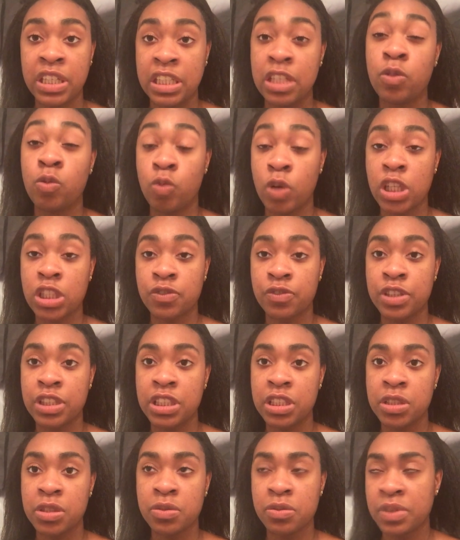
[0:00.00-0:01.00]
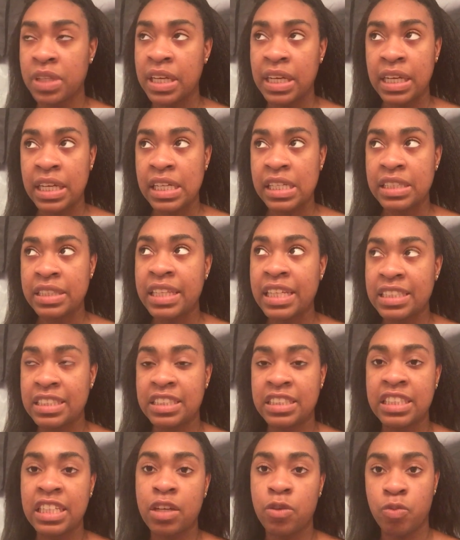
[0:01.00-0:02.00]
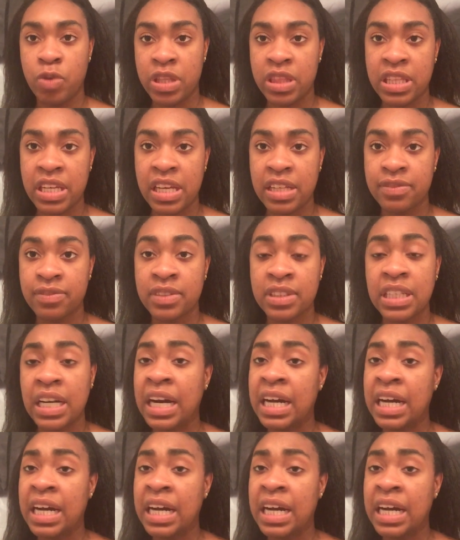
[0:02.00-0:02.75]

and it works for you, then stick with it.